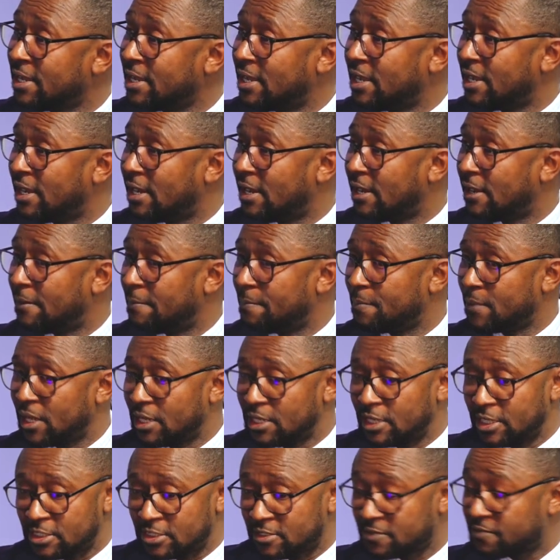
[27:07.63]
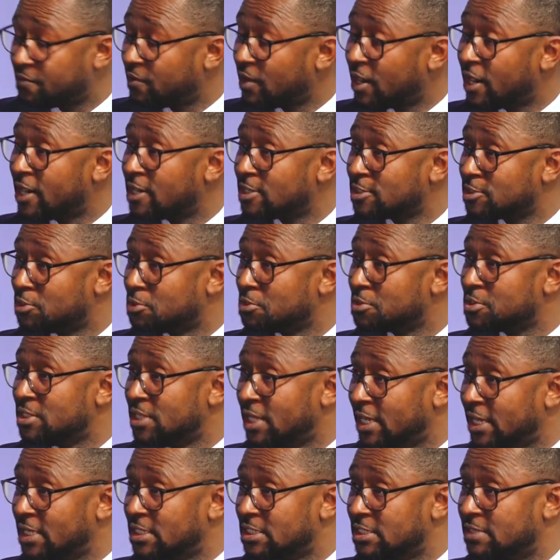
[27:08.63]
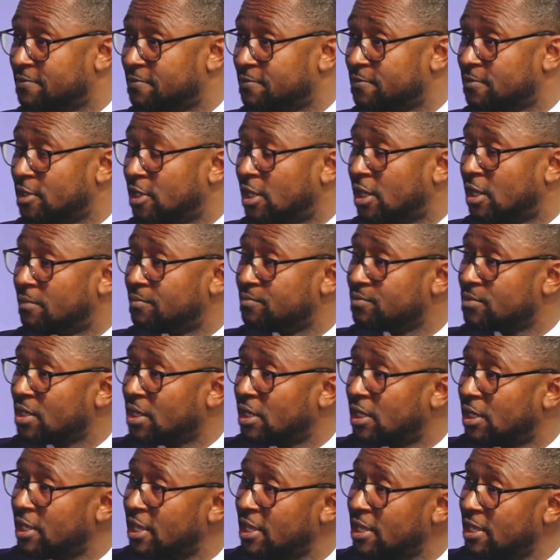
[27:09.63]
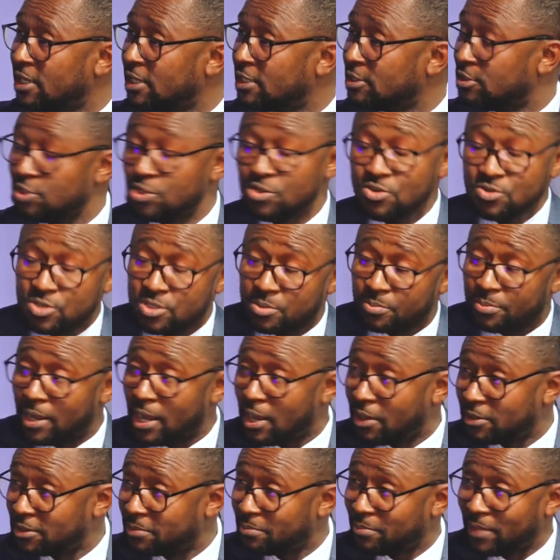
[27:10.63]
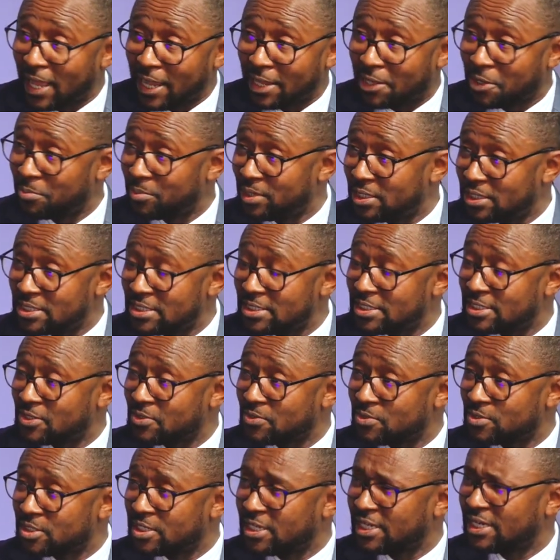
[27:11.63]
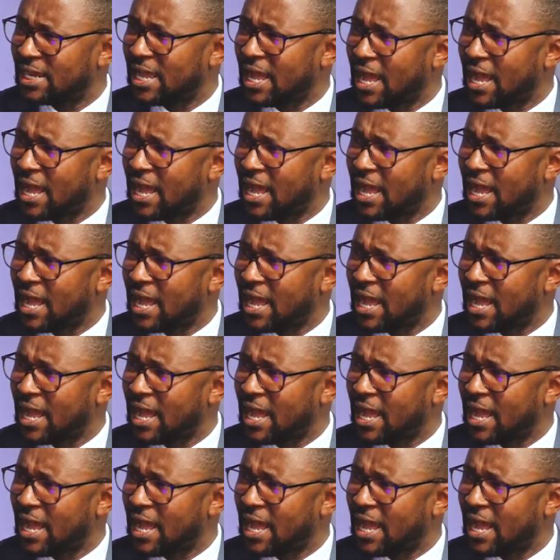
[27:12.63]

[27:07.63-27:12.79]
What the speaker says: as far as those negative news about the Black community is concerned?